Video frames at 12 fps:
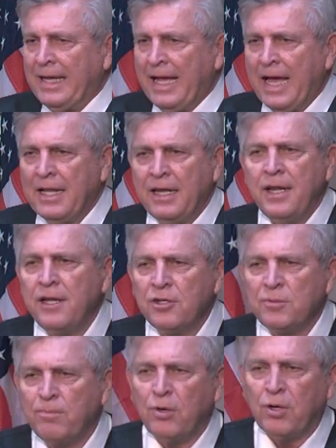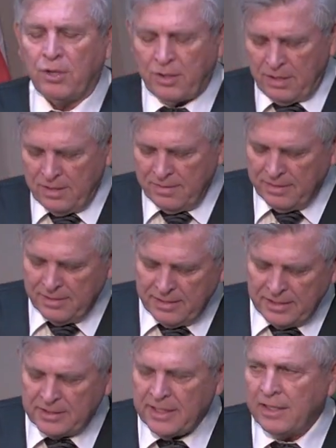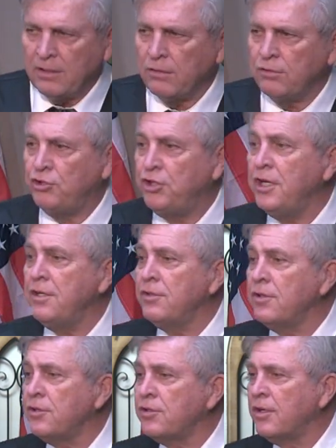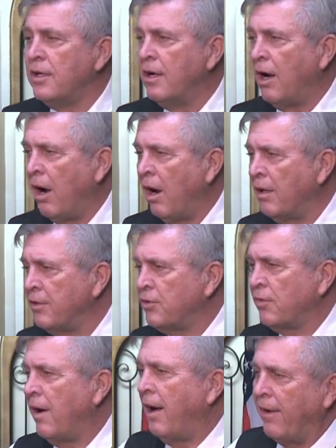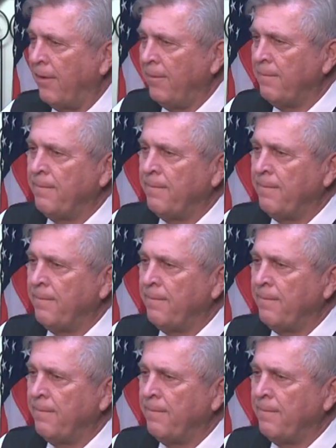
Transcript: And in his book entitled Jesus on Trial,